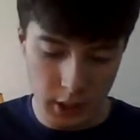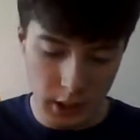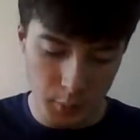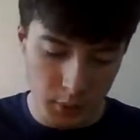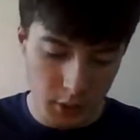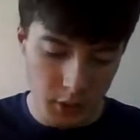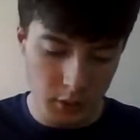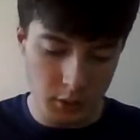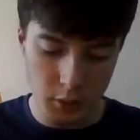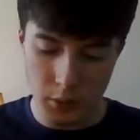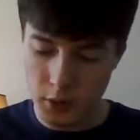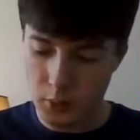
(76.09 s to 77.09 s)
I'm going to
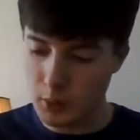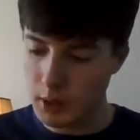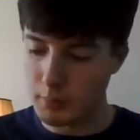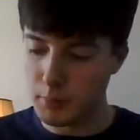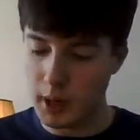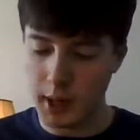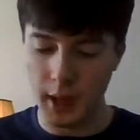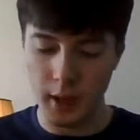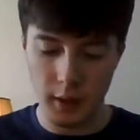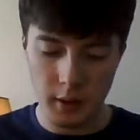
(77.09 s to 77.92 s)
do this one on money,